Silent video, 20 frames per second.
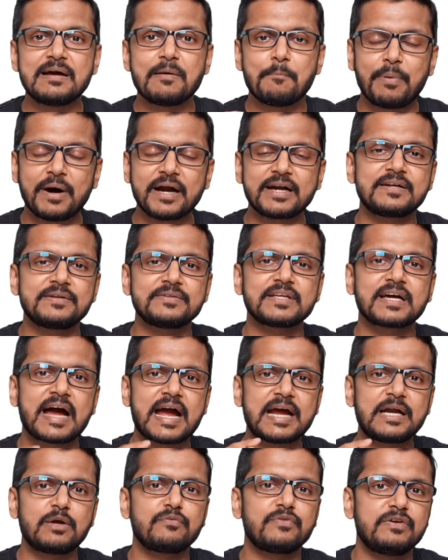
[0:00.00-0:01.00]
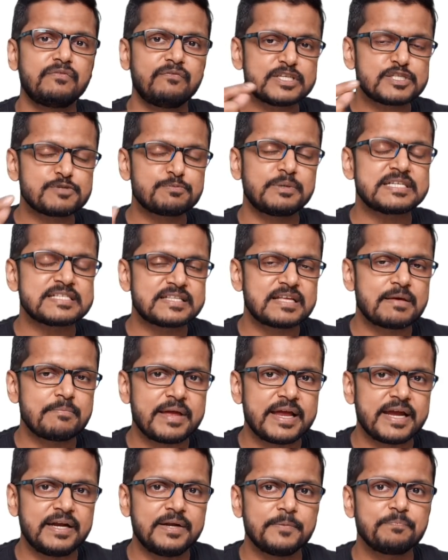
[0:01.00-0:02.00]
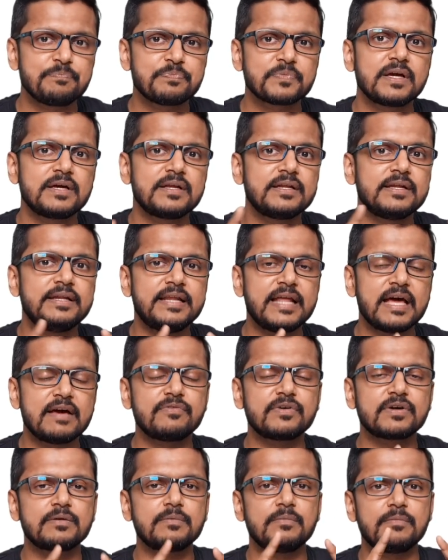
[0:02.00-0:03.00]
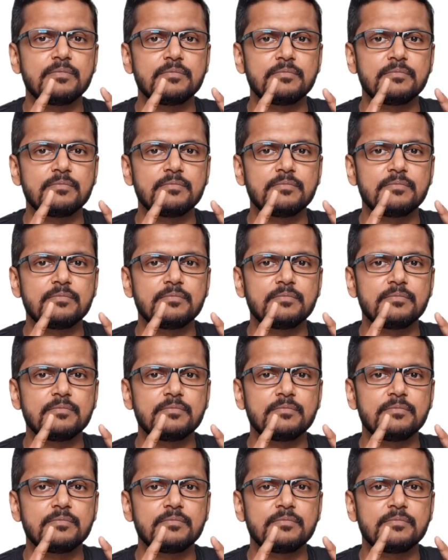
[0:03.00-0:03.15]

But the kind of investments they made never